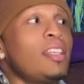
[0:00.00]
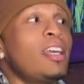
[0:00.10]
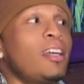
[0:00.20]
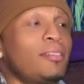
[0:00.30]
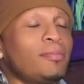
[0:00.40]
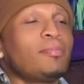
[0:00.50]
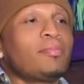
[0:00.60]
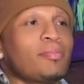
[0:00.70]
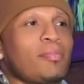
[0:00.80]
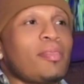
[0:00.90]
Yeah.
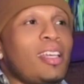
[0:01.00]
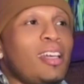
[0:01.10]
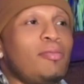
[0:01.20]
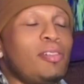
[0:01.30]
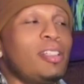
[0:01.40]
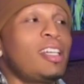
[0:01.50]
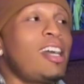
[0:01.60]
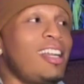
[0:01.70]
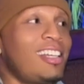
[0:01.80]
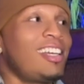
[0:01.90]
I'm from the
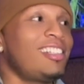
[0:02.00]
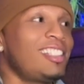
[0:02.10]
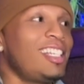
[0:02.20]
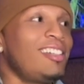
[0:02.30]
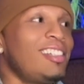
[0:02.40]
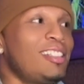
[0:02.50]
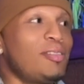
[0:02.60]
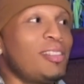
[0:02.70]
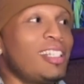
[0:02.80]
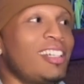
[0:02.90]
Cali cartel. He's
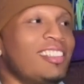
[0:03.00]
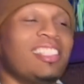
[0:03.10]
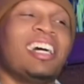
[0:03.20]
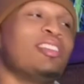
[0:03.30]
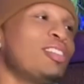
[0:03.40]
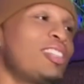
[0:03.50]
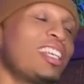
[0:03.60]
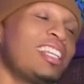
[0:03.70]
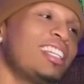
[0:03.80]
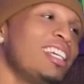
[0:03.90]
from the. I'm just
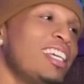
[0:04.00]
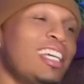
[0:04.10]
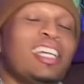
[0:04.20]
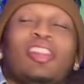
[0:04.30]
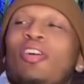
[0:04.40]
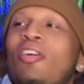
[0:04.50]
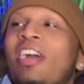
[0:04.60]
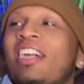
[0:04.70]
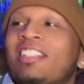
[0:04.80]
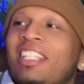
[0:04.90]
kidding. No
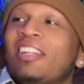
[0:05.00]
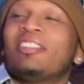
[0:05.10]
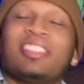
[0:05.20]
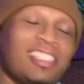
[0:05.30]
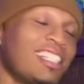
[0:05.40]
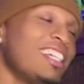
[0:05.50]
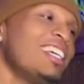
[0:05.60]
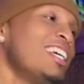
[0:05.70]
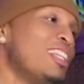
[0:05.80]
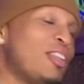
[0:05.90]
cartels.
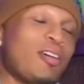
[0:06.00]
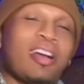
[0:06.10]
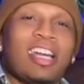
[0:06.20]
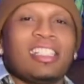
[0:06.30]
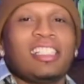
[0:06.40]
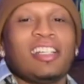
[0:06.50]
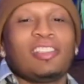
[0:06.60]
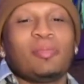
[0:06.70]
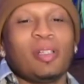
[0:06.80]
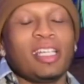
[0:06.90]
No
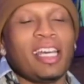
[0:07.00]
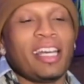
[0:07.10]
cartels. But yeah.